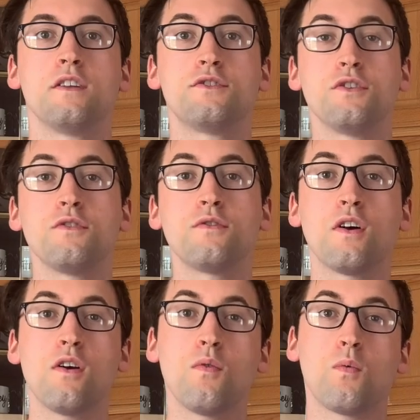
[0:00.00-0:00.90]
Do you
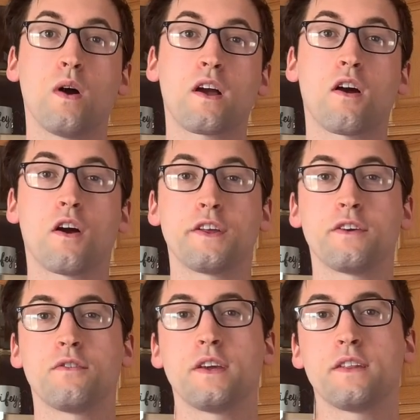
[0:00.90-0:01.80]
know what cardio
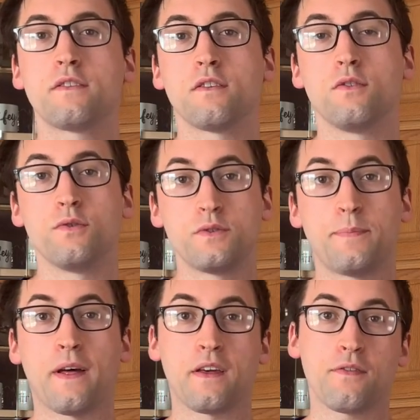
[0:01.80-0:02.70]
you need to lose
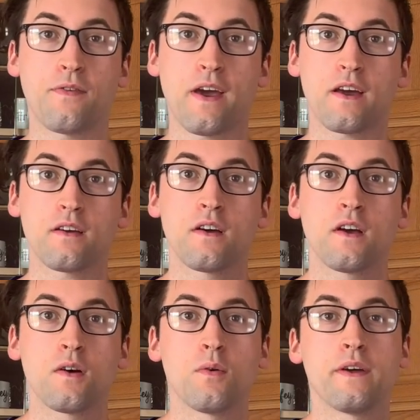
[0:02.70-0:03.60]
belly fat?
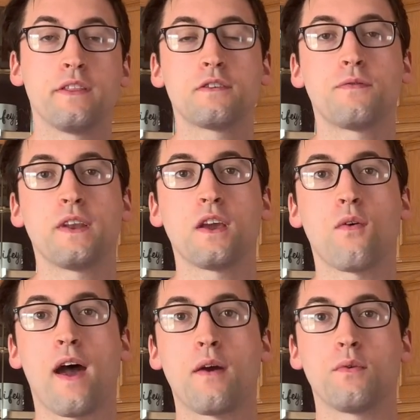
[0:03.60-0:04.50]
Well, in this video,
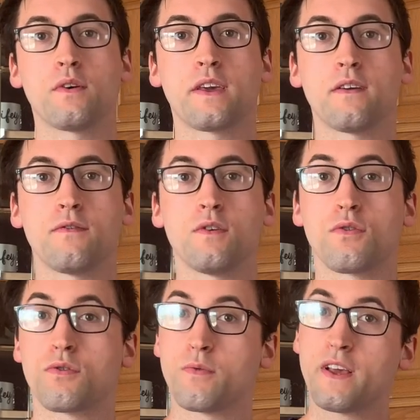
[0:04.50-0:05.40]
I will give you
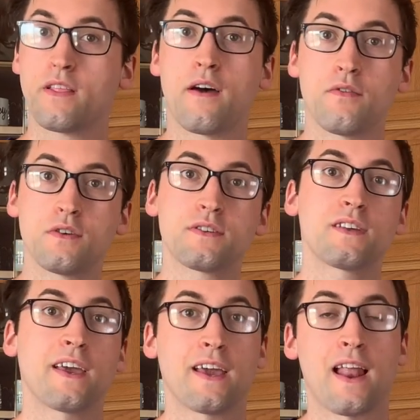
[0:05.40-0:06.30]
3
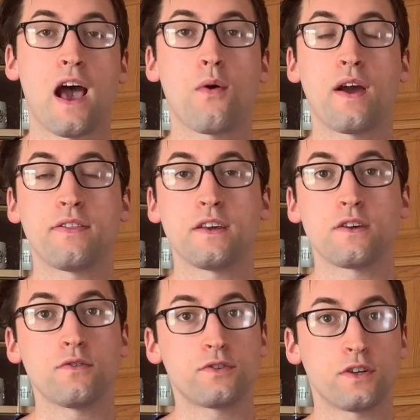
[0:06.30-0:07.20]
levels and how I think
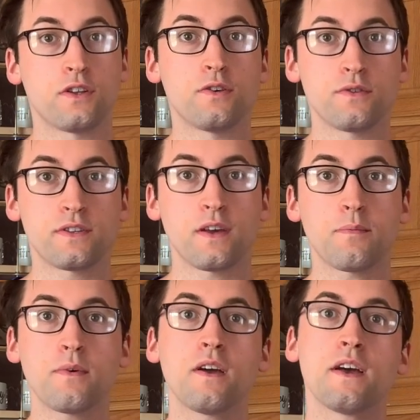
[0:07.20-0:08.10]
you should use
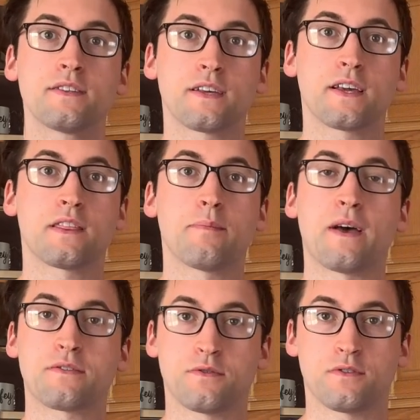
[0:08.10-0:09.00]
them to get the
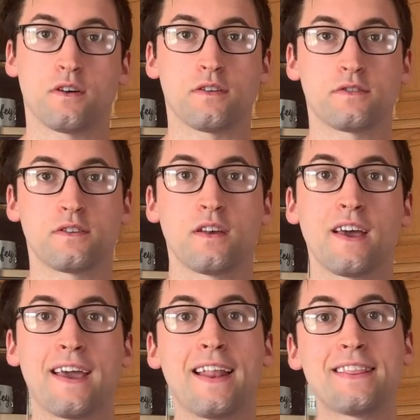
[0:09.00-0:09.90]
best results.
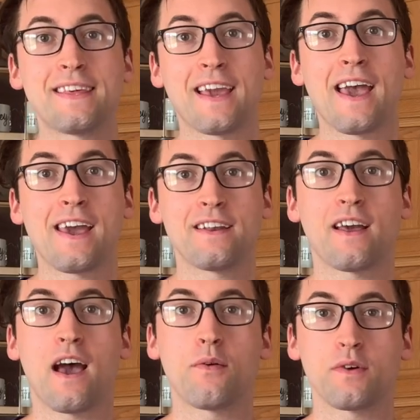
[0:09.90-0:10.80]
And at the end,
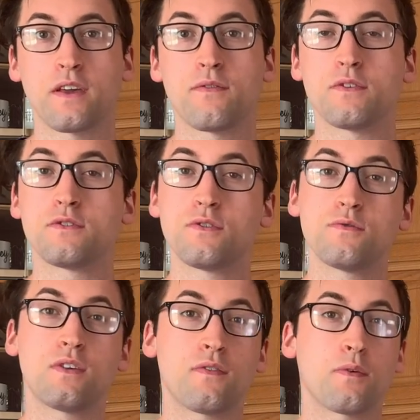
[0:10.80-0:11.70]
I will give you
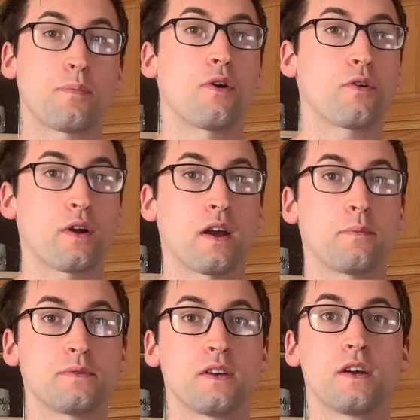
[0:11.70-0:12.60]
2 different
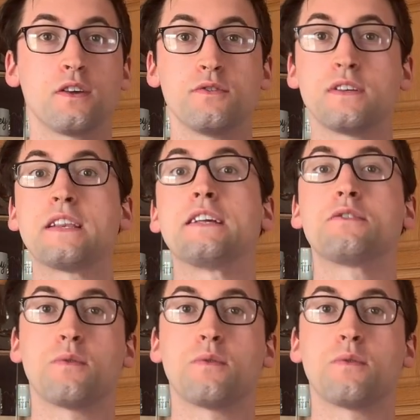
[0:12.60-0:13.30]
programs using each